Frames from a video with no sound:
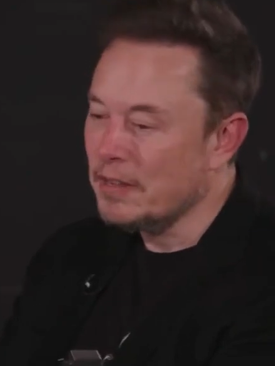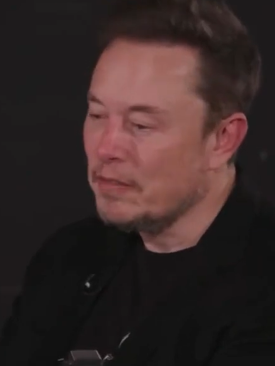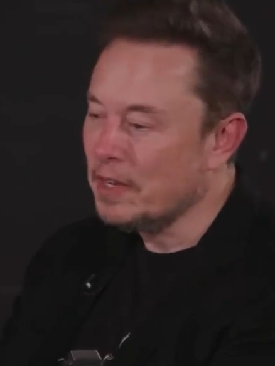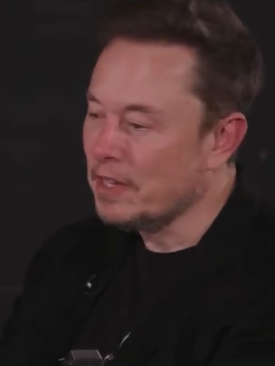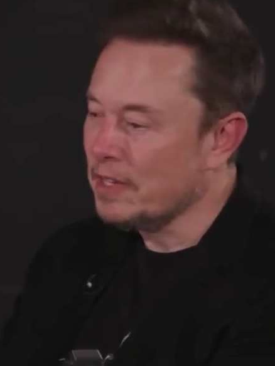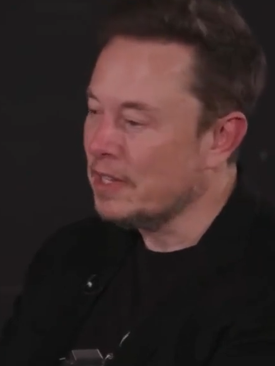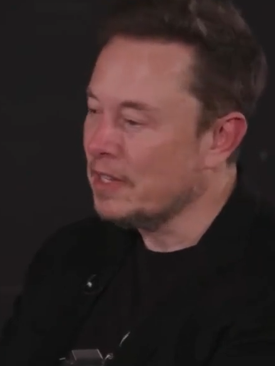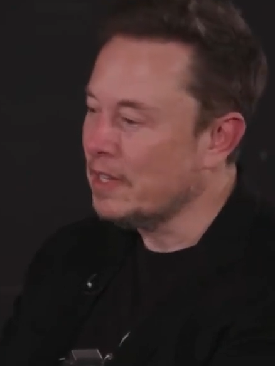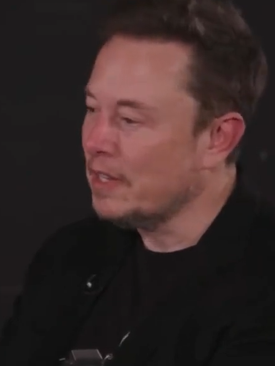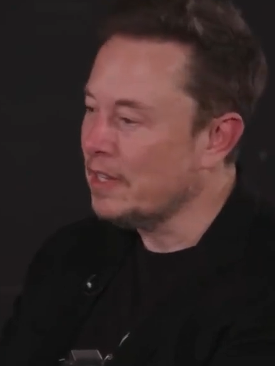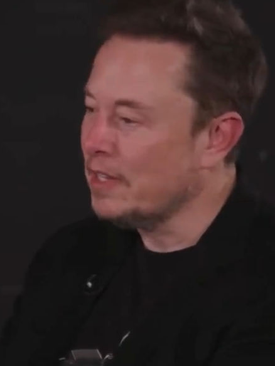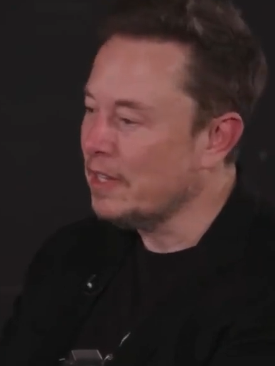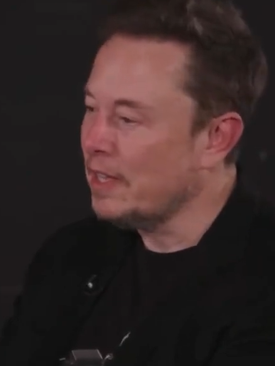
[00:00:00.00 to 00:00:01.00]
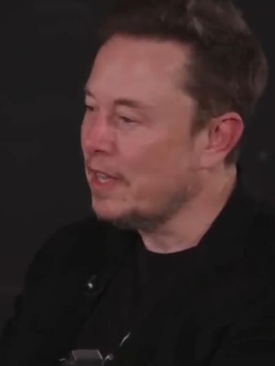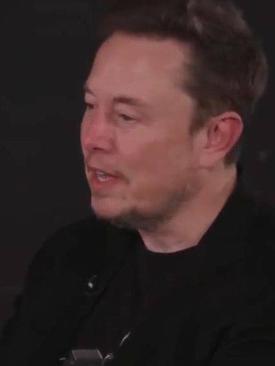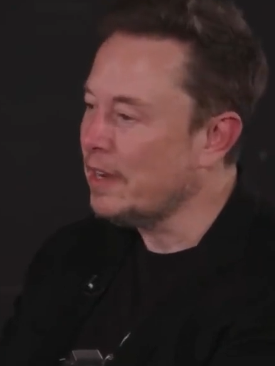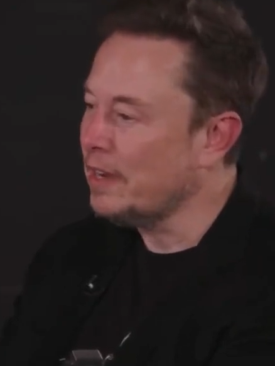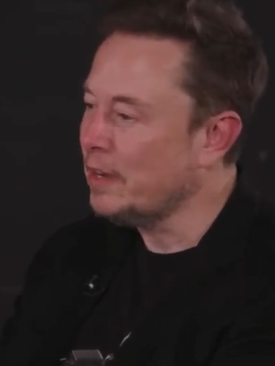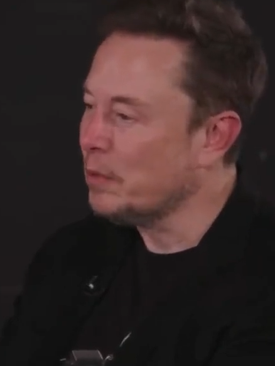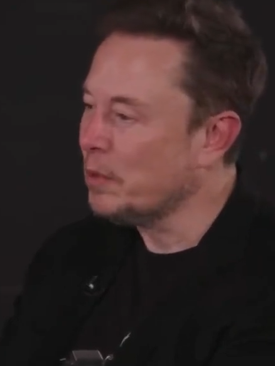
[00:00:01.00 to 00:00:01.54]
but the
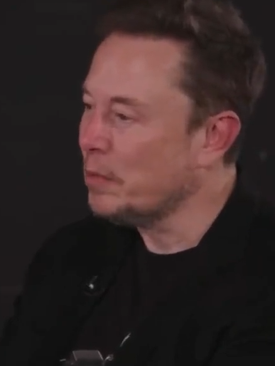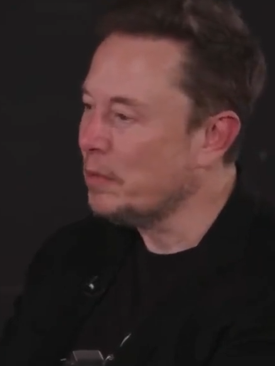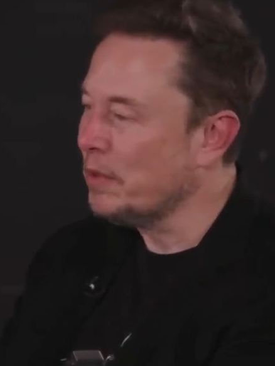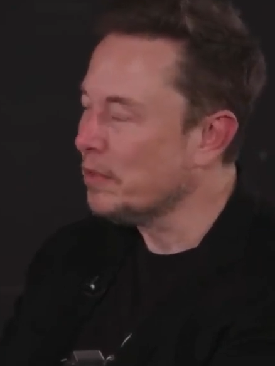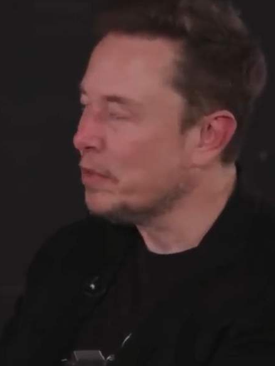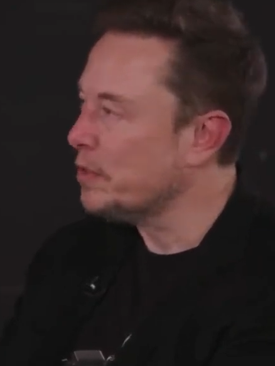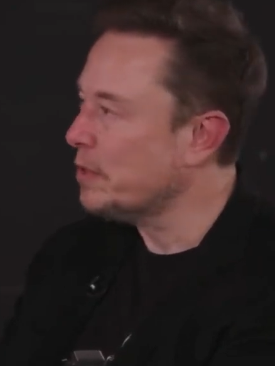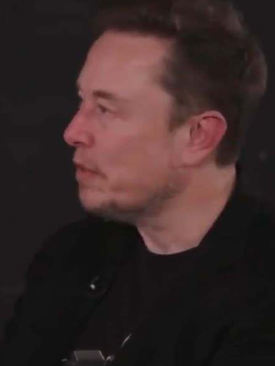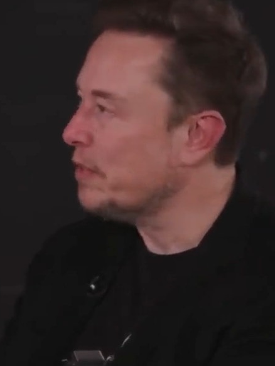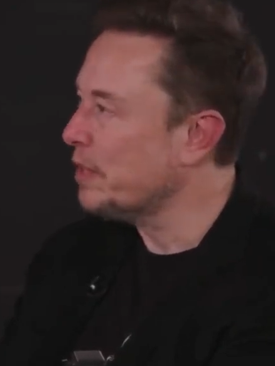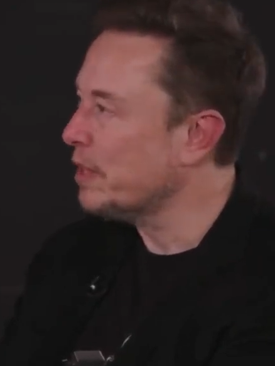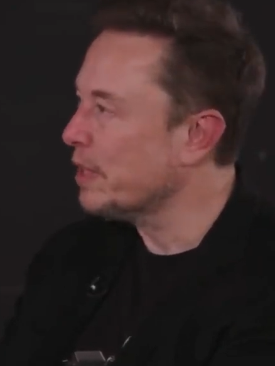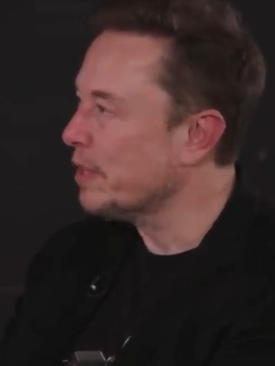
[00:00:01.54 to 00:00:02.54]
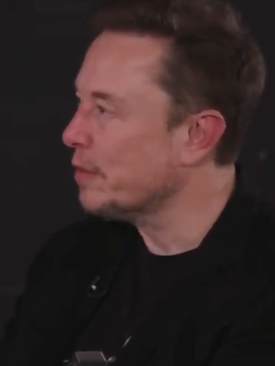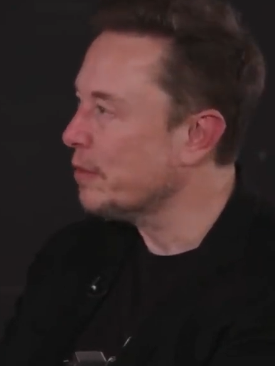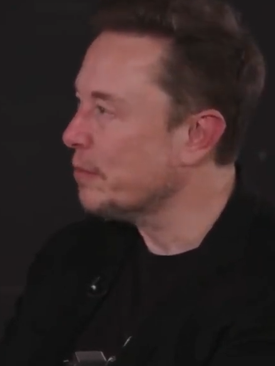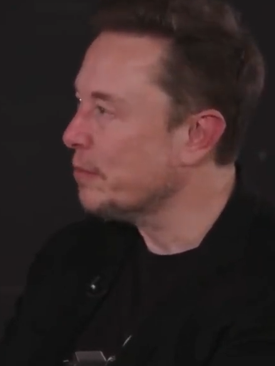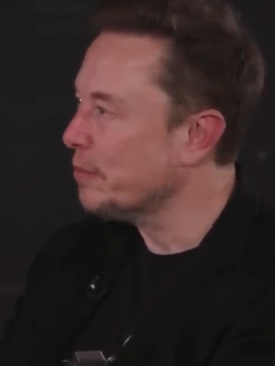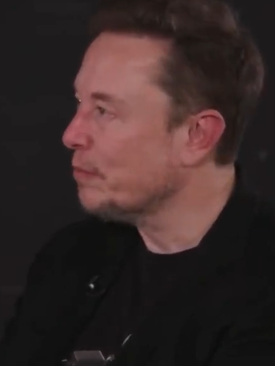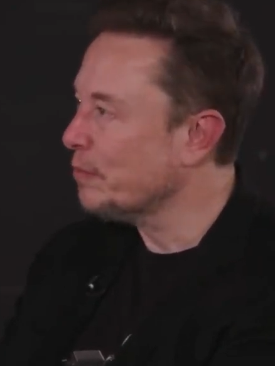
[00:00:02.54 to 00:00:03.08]
AI will be able to do everything.
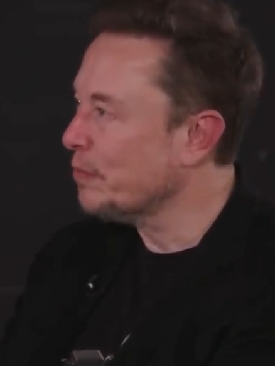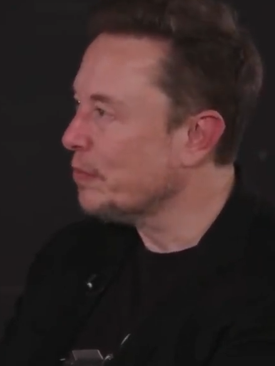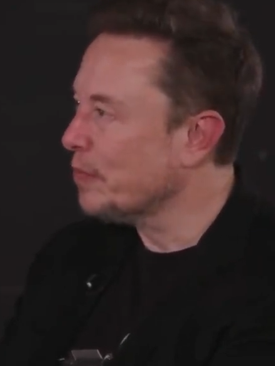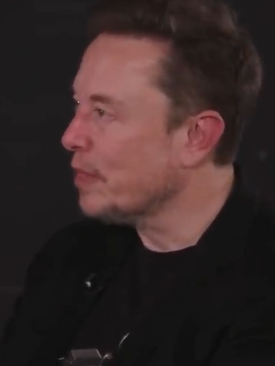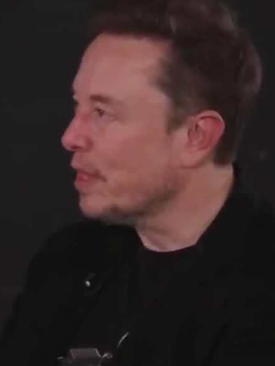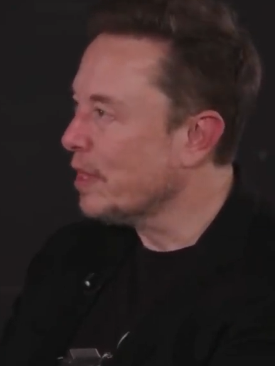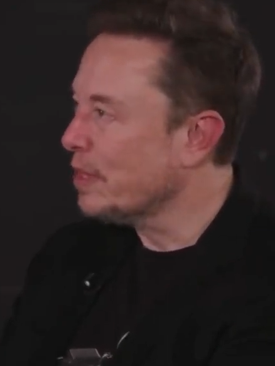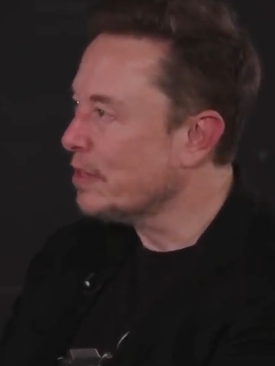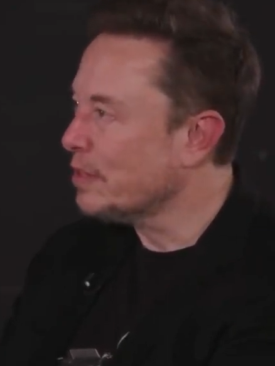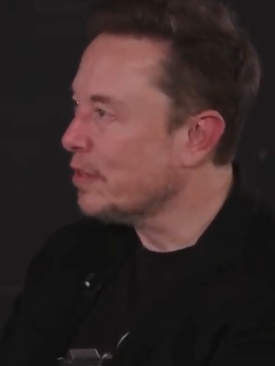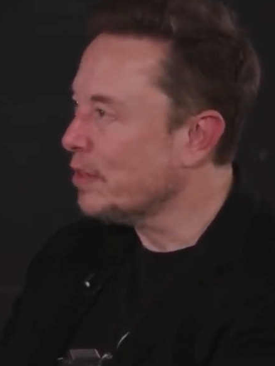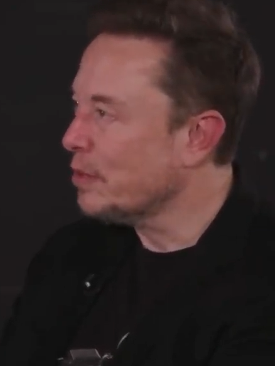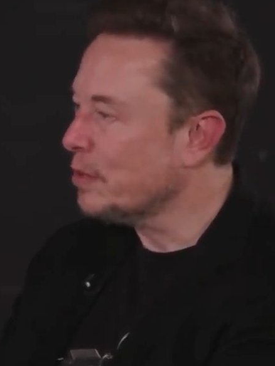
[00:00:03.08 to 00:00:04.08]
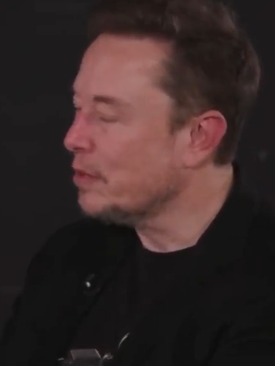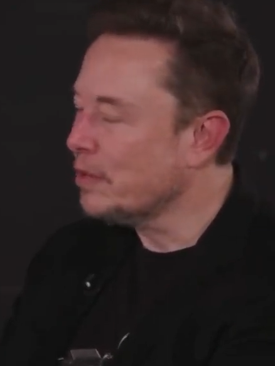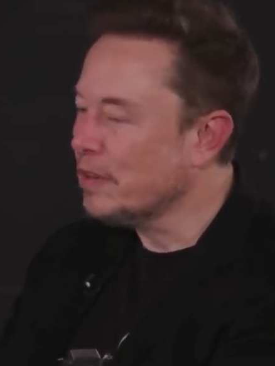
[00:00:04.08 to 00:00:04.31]
So